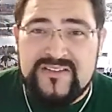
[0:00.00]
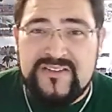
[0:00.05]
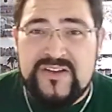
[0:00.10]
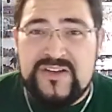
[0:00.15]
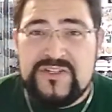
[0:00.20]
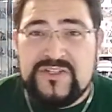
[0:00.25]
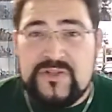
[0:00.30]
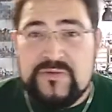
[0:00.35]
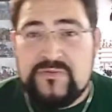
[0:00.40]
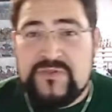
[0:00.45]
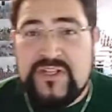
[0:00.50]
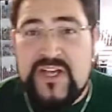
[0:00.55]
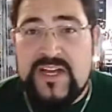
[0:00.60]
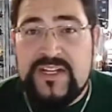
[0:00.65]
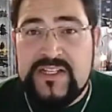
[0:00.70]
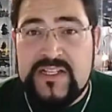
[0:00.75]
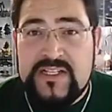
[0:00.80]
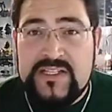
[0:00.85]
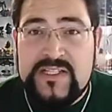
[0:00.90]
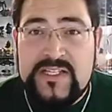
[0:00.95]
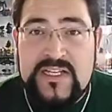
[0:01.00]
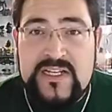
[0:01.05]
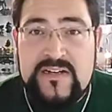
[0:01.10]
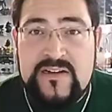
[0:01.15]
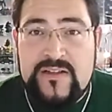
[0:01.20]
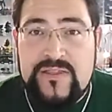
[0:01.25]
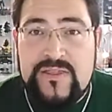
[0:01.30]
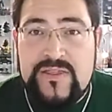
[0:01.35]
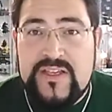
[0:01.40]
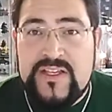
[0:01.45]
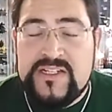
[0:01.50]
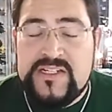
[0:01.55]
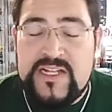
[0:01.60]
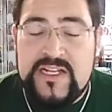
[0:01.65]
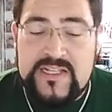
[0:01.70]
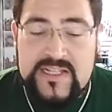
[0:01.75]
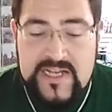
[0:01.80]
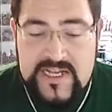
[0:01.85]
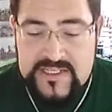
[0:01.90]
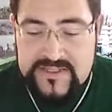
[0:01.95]
There is some Titans there and things
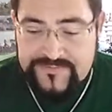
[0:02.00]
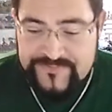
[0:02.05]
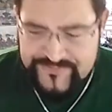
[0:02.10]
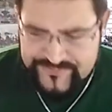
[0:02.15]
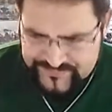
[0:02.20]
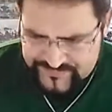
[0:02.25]
like that.